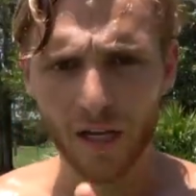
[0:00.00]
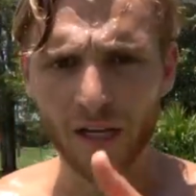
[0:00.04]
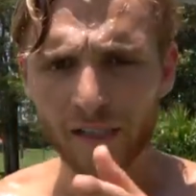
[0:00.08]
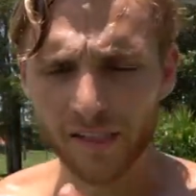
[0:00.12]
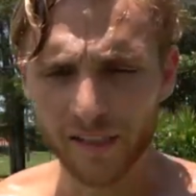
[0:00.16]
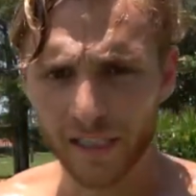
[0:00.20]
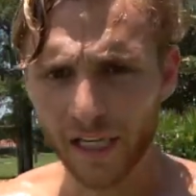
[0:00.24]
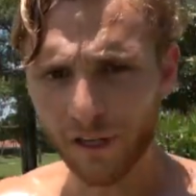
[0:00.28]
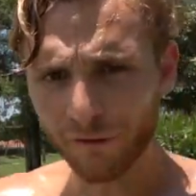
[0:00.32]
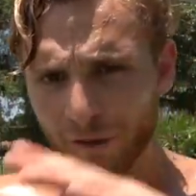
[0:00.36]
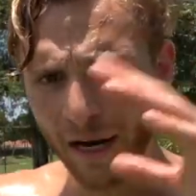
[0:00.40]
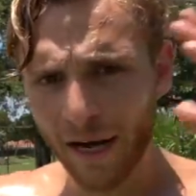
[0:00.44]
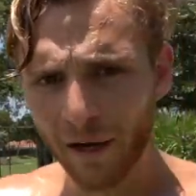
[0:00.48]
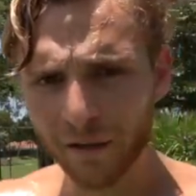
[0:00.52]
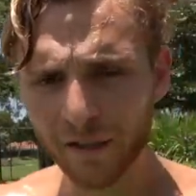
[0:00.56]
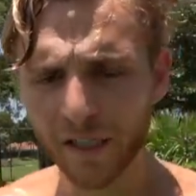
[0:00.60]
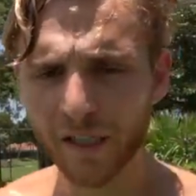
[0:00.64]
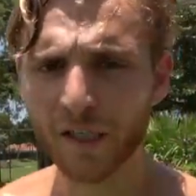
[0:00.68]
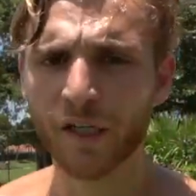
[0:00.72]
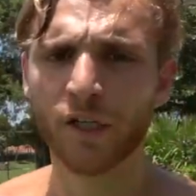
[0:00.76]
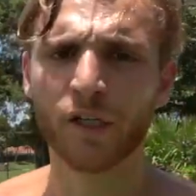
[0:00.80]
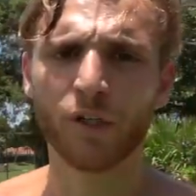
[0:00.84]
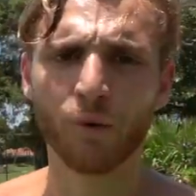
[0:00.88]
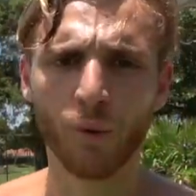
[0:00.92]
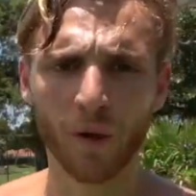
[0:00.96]
stay rounded.
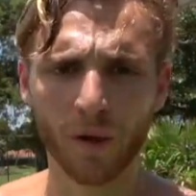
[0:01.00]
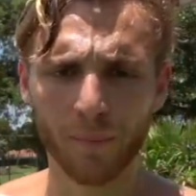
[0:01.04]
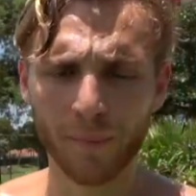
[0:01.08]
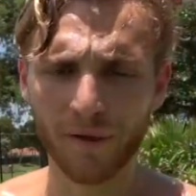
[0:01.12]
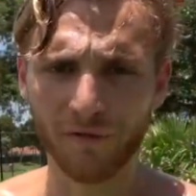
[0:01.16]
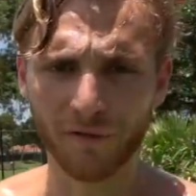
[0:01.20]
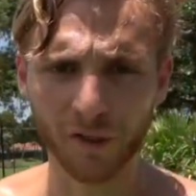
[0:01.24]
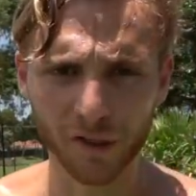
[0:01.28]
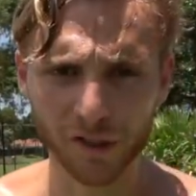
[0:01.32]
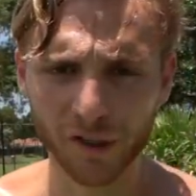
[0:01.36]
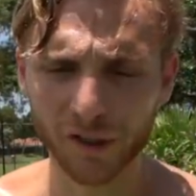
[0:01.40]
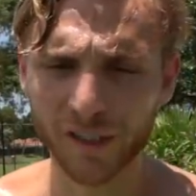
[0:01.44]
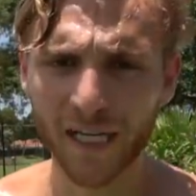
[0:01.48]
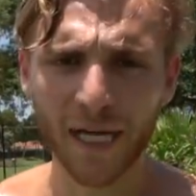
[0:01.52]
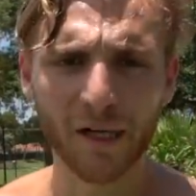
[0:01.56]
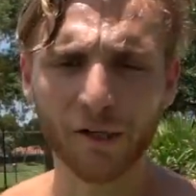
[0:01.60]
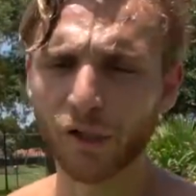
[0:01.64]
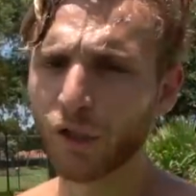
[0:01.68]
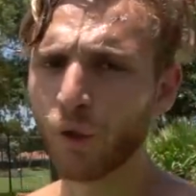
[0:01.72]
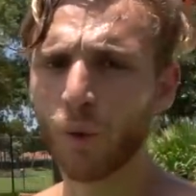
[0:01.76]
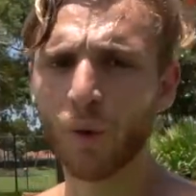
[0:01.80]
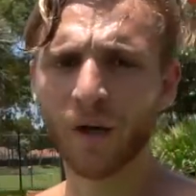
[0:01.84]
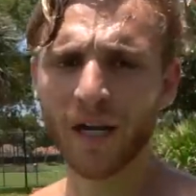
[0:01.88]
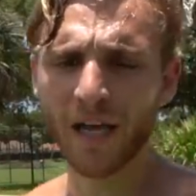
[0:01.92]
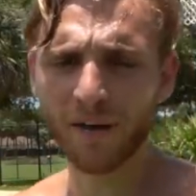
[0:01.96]
You want to be versatile. You
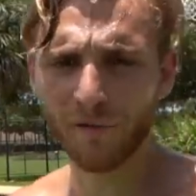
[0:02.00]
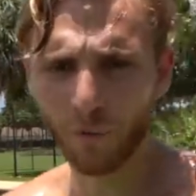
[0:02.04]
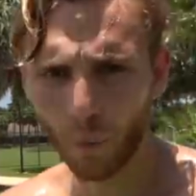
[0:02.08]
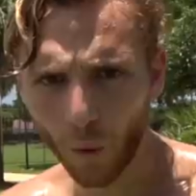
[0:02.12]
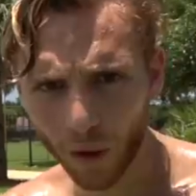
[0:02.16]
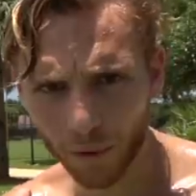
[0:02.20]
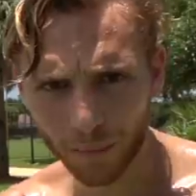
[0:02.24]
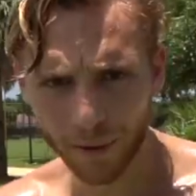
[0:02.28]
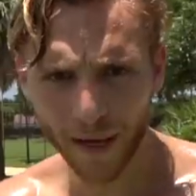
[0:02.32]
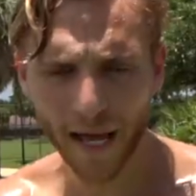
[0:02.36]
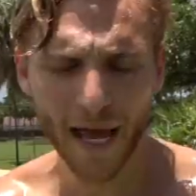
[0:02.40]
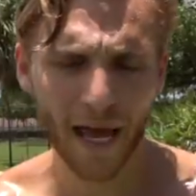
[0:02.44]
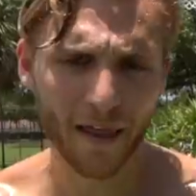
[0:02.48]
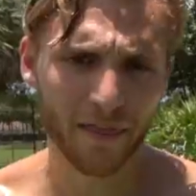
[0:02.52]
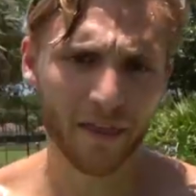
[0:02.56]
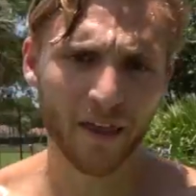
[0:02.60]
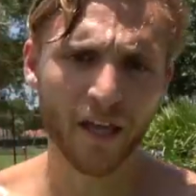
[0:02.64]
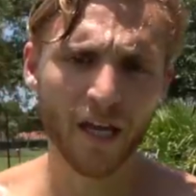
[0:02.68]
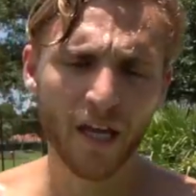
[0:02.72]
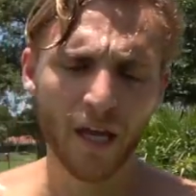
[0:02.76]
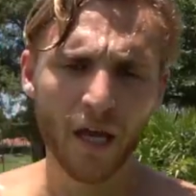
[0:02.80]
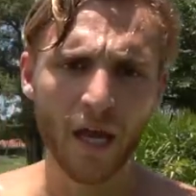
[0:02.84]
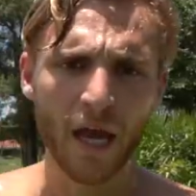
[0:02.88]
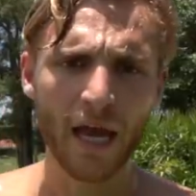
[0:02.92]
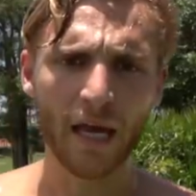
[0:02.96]
don't want to have one path
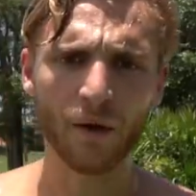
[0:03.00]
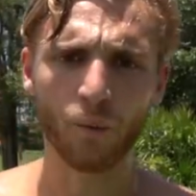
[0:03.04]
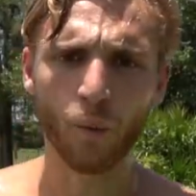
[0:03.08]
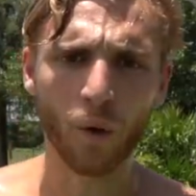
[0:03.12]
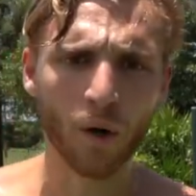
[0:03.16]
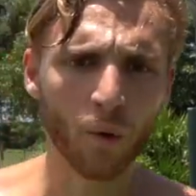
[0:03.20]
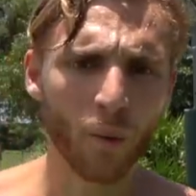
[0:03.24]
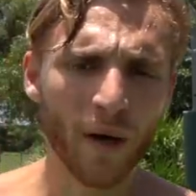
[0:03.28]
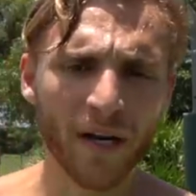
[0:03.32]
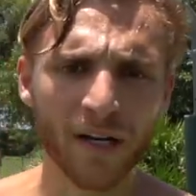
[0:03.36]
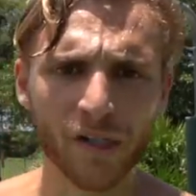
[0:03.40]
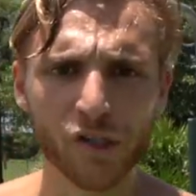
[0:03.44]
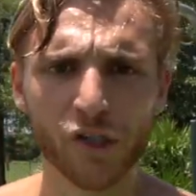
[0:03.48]
and one way to